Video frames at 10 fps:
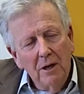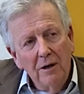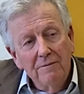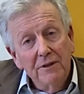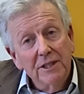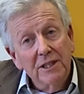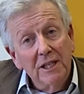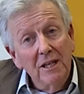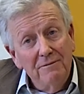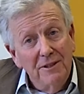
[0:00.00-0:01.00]
of the
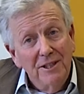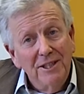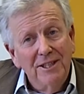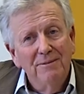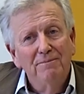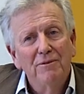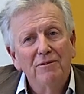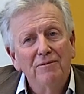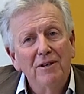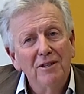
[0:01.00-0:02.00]
servant,
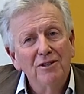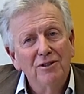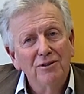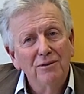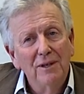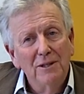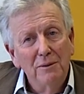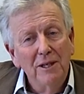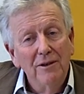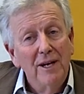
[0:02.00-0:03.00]
referring to, as
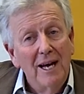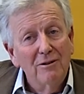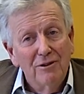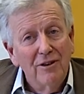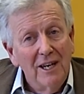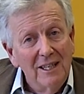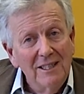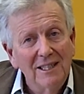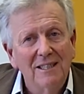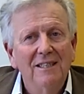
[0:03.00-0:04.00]
we know now,
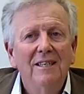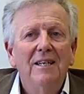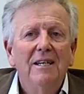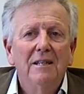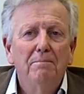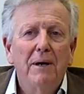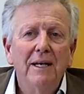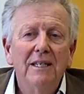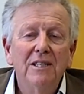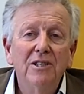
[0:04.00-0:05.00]
Christ, that
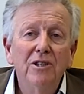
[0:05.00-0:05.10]
by his